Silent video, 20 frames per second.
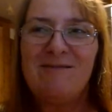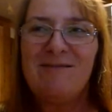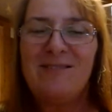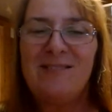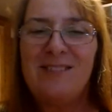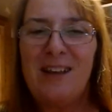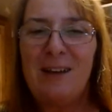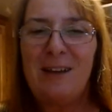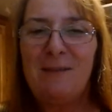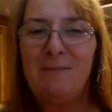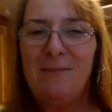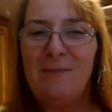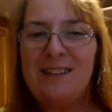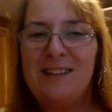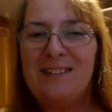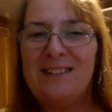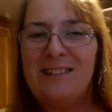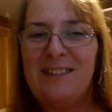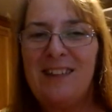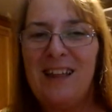that
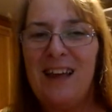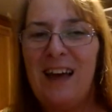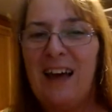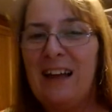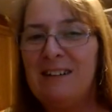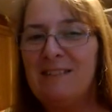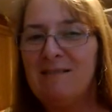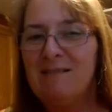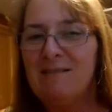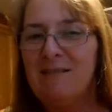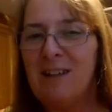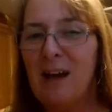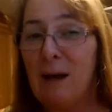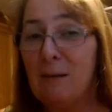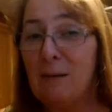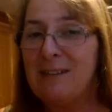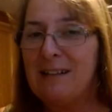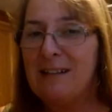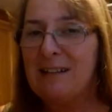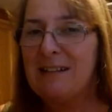means that I'm
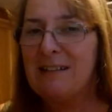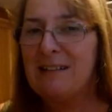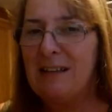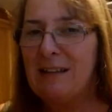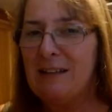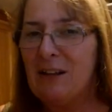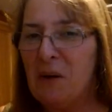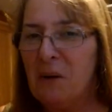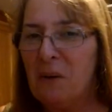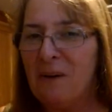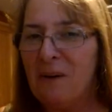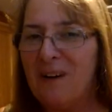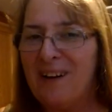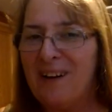62.